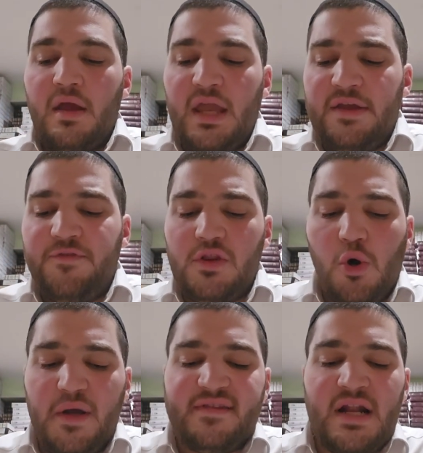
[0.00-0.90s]
even
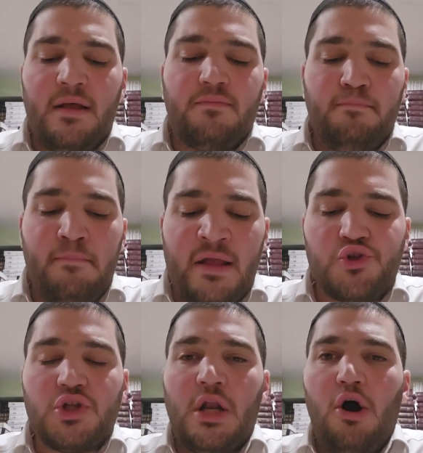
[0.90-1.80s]
though he did not
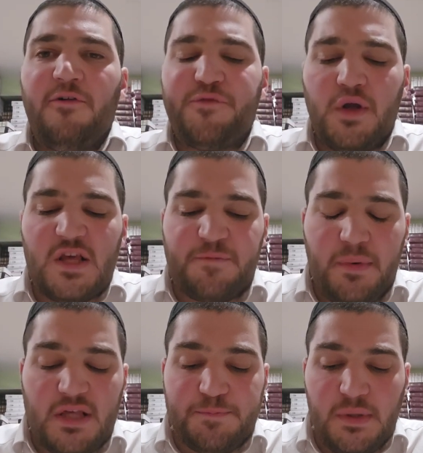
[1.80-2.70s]
mention an offering
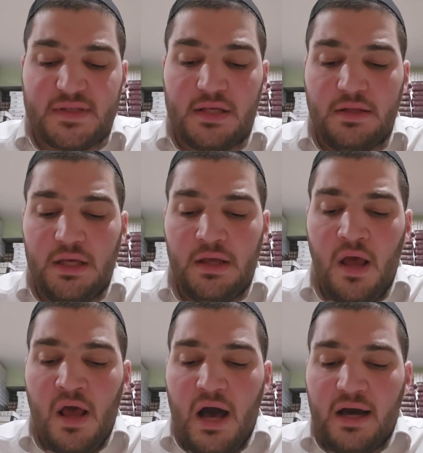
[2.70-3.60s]
explicitly,
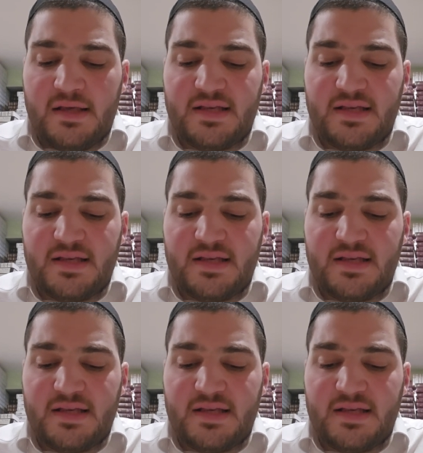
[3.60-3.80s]
it